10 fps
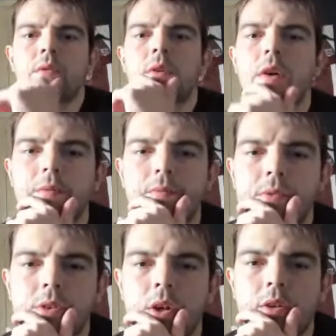Right,
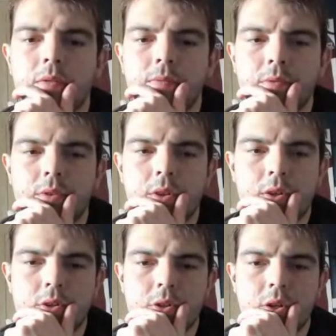done.
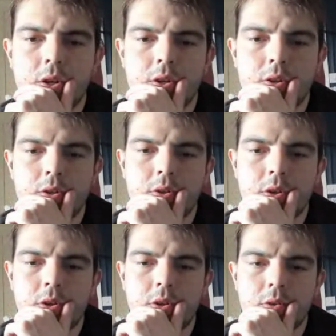Shared,
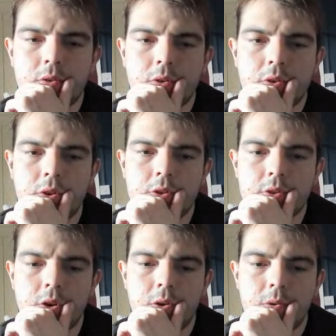done. Let's
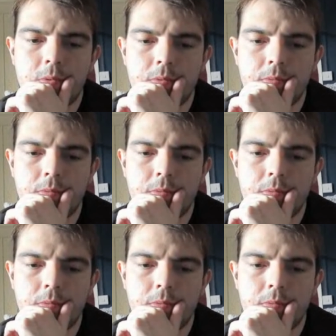go.